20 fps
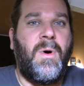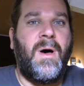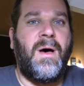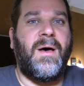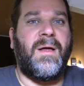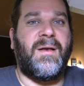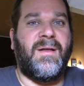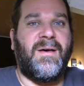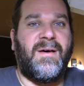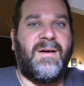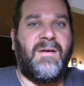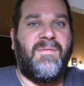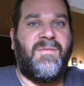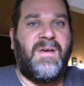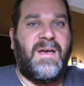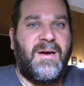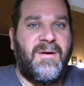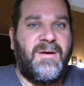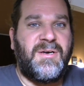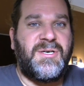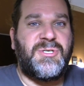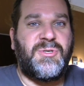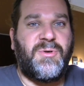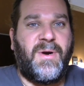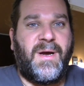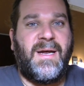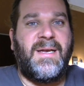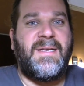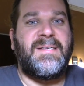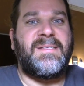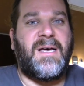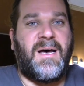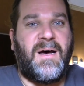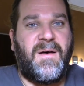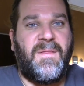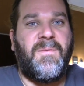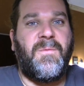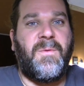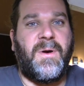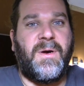1 of Eric's Trains
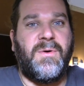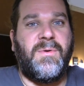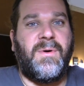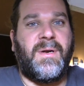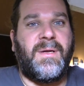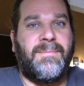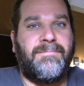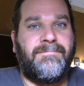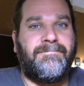on the Road.